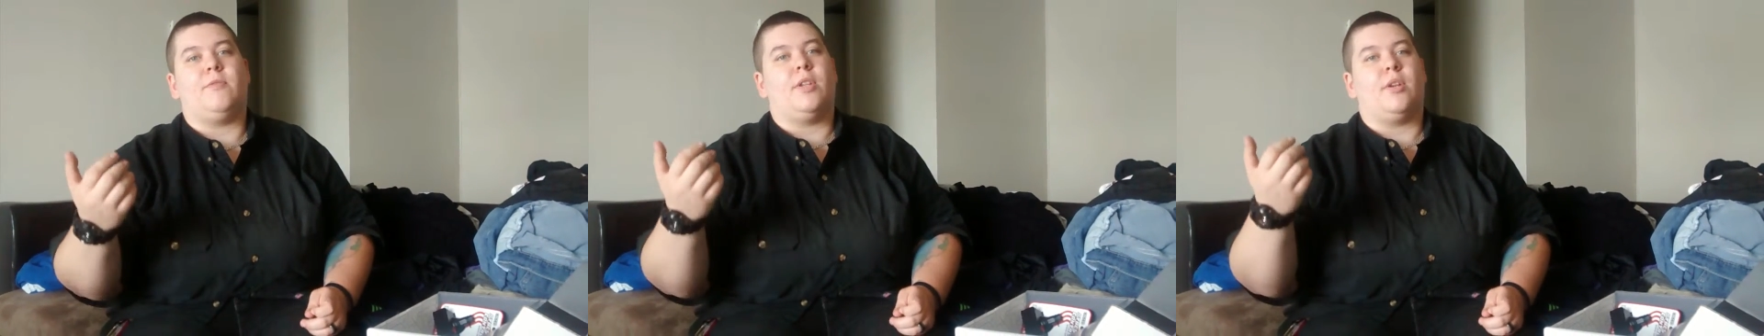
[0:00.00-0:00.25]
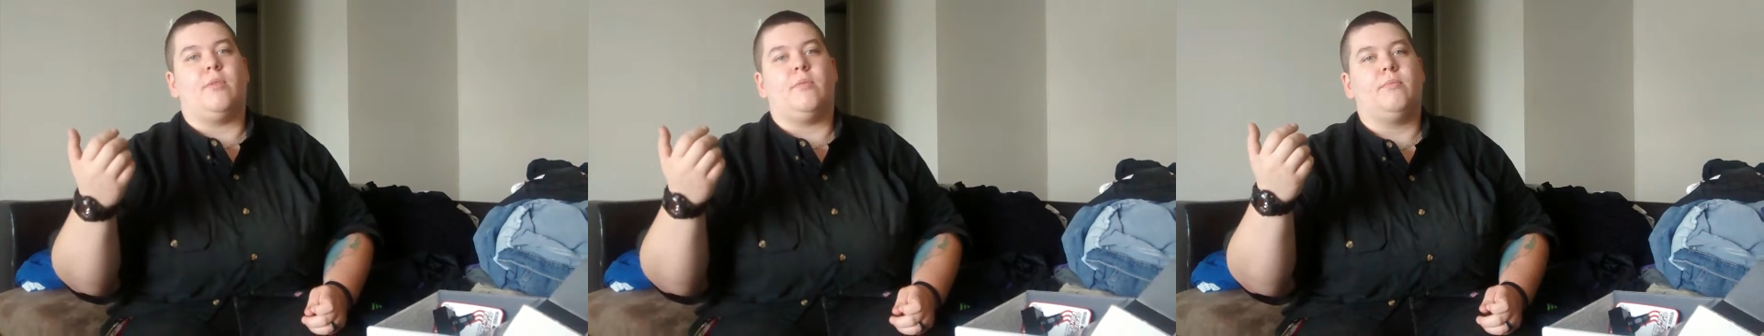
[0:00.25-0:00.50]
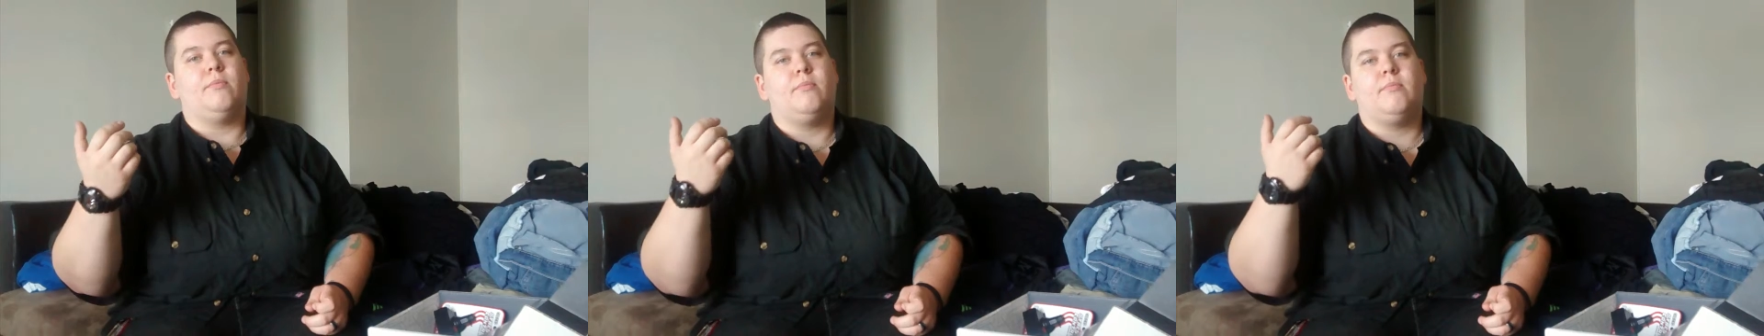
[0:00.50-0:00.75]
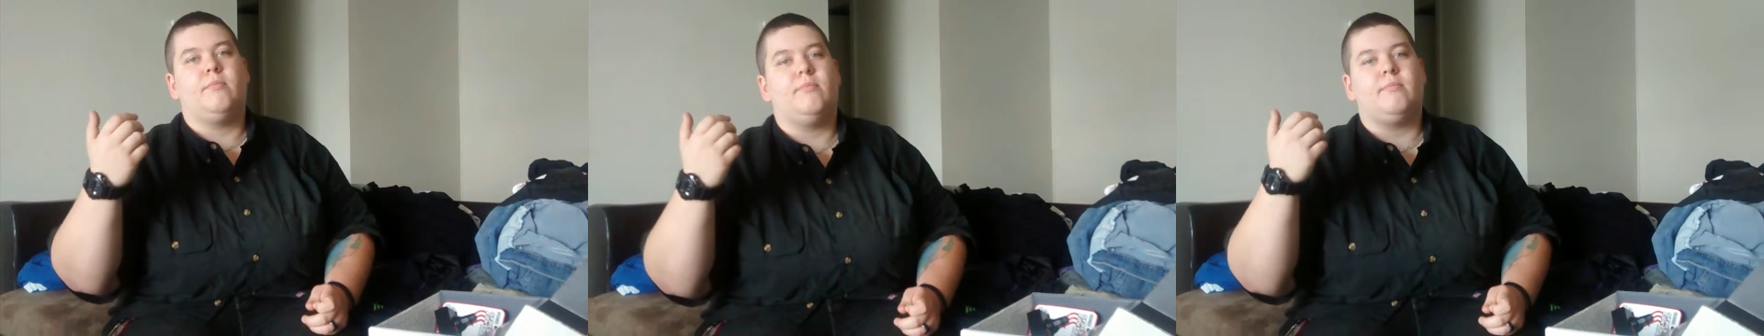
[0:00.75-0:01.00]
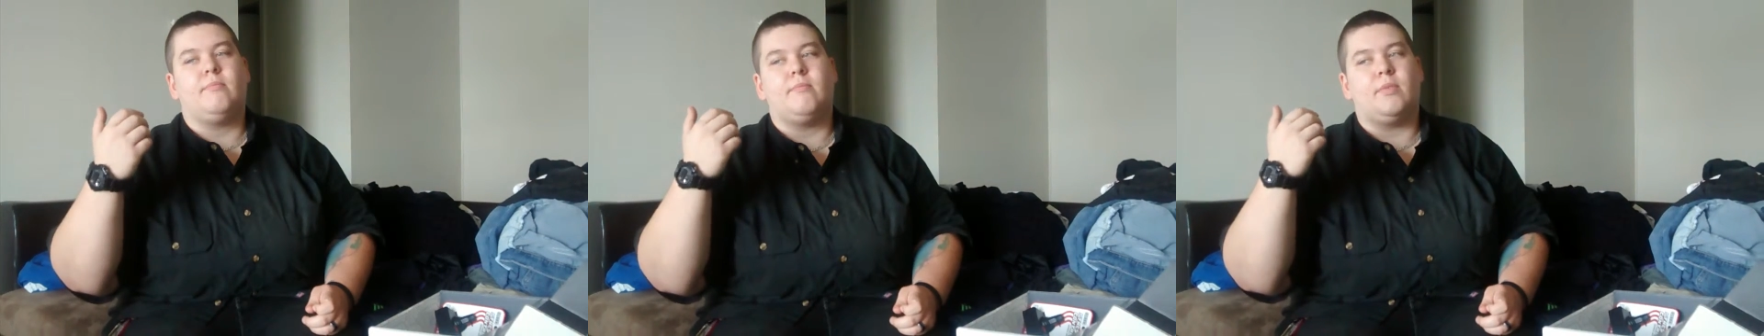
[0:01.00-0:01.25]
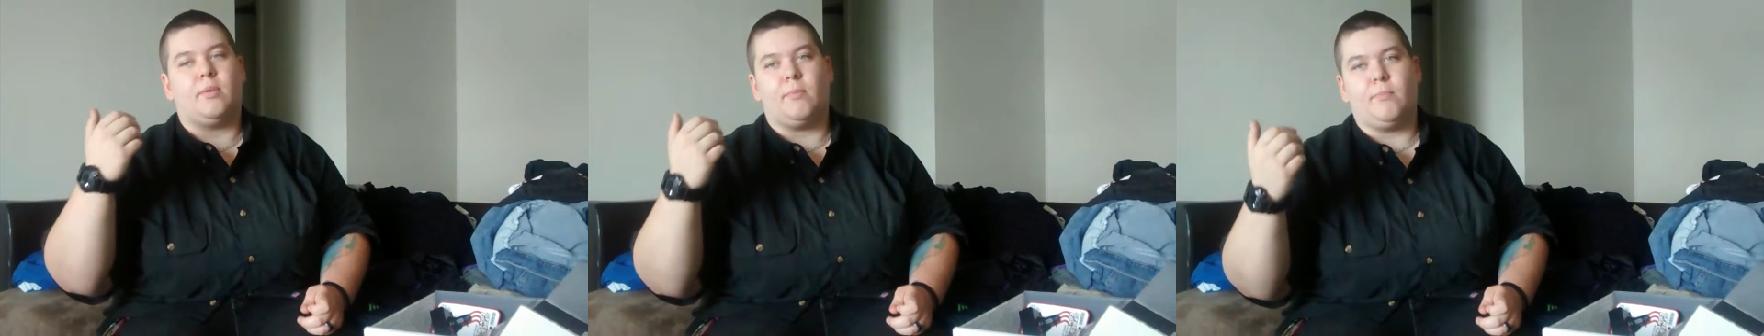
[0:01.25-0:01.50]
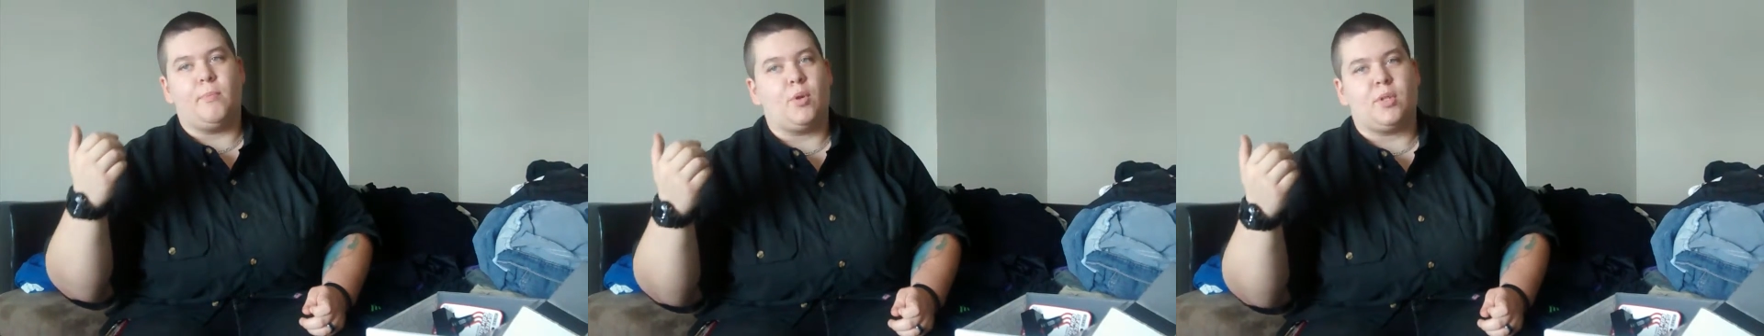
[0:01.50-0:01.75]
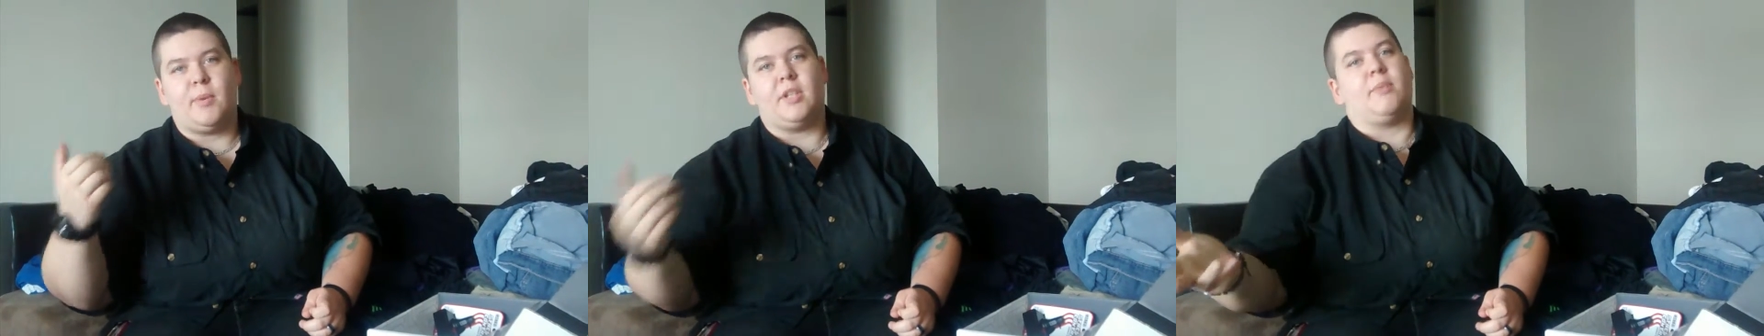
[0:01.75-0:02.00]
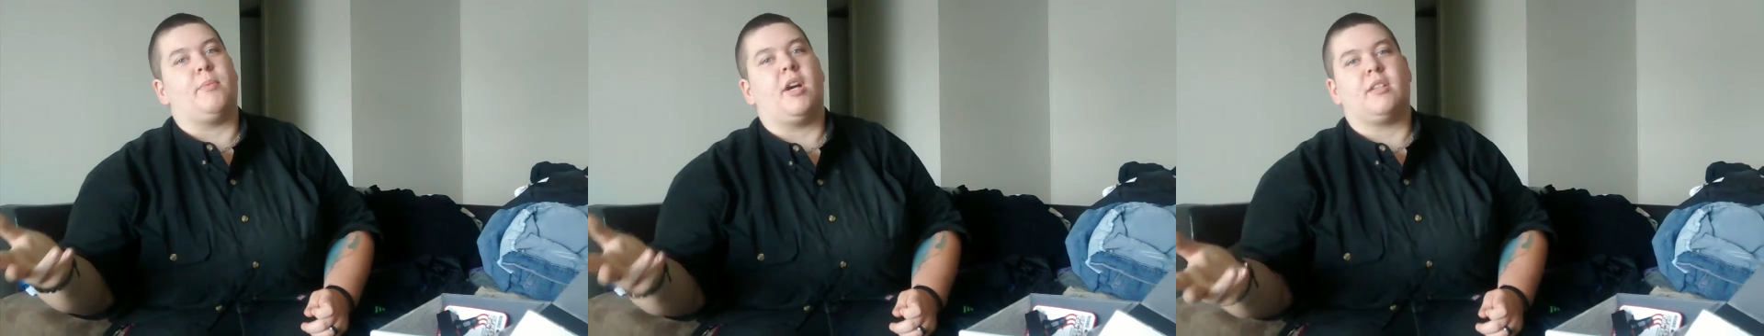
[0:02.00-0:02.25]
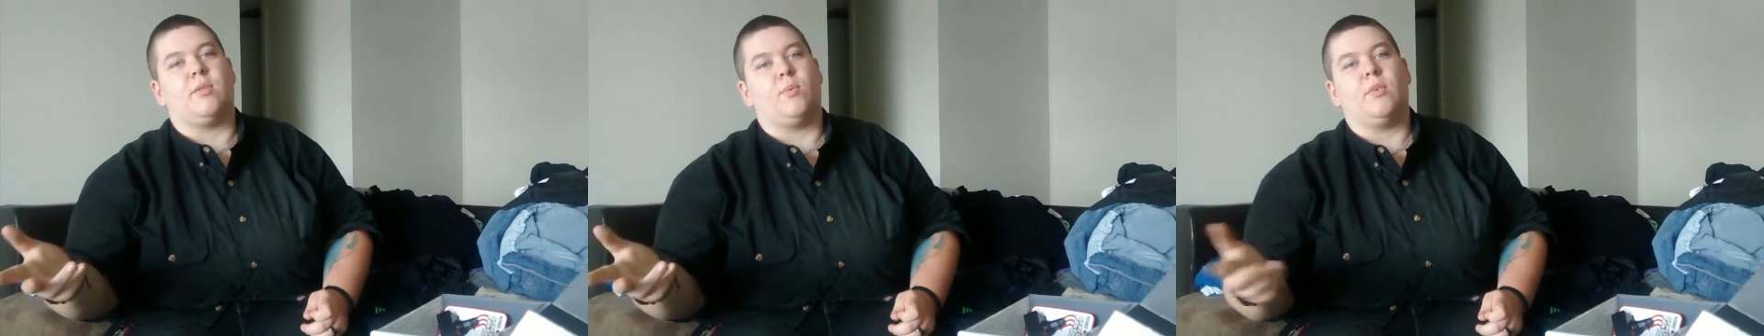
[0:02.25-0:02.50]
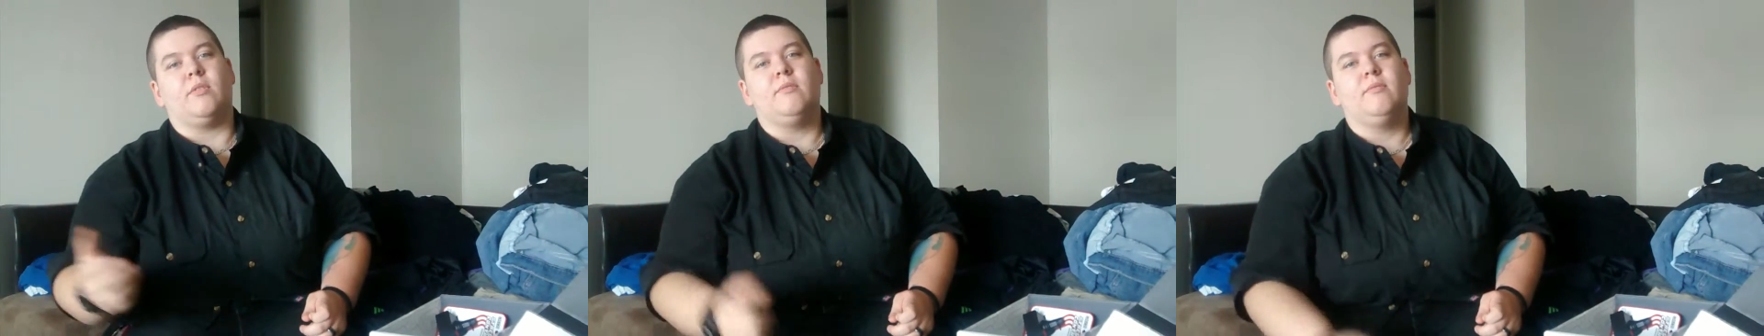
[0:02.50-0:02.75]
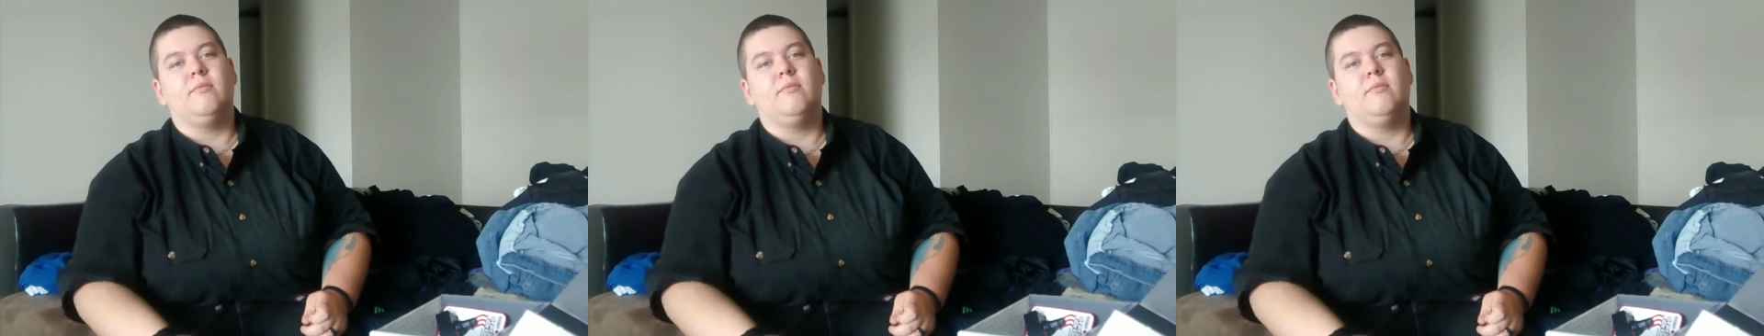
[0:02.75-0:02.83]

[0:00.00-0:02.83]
you know, the most amazing box in the world.